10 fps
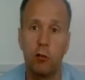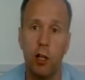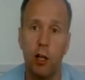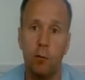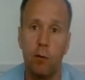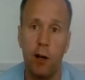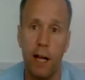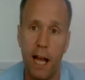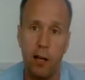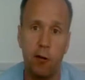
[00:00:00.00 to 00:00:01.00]
provide
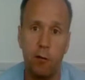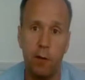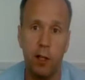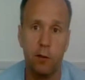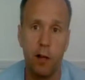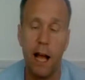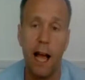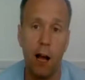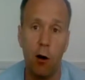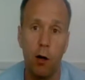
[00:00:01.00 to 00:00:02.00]
accurate figures for
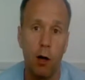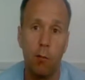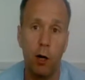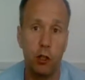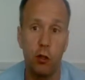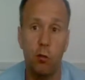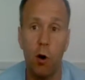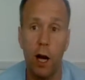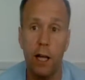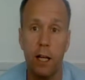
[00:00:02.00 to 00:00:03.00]
how much you
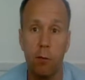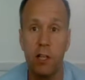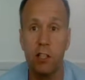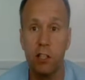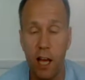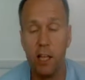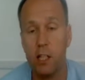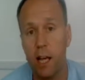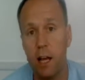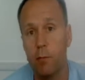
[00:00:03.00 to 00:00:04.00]
weigh, and we can test
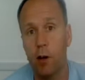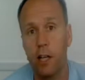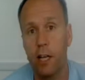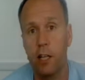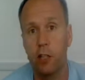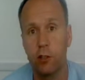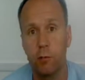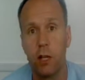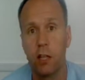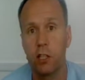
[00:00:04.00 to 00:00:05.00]
that by getting some
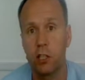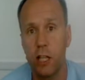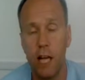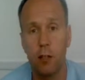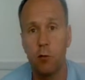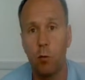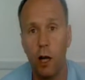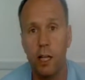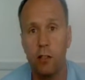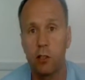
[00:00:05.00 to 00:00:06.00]
standard
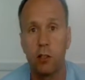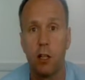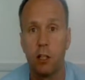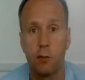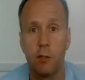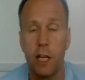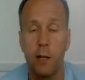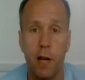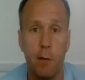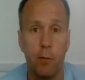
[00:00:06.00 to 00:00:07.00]
weights, take
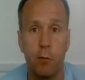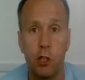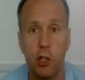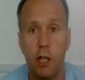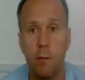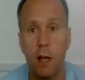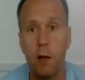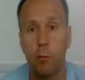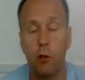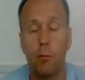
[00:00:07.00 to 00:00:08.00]
maybe from the gym,
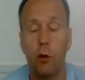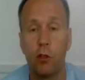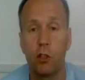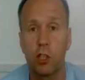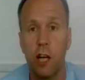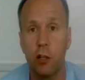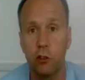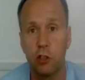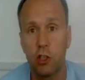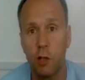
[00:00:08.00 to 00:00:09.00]
put them on the scales
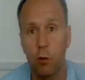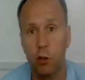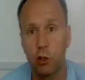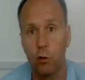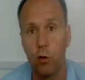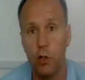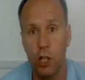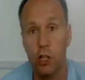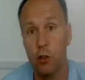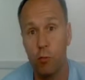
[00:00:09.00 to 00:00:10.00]
and see what the score is, and
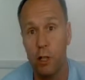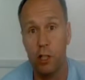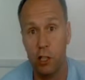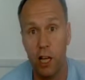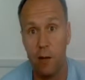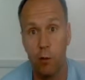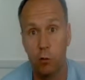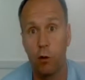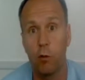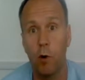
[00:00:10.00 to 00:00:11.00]
it should be the same as
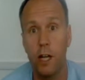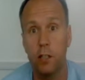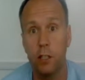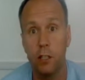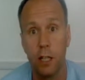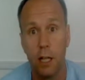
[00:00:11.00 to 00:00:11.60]
what the weight is.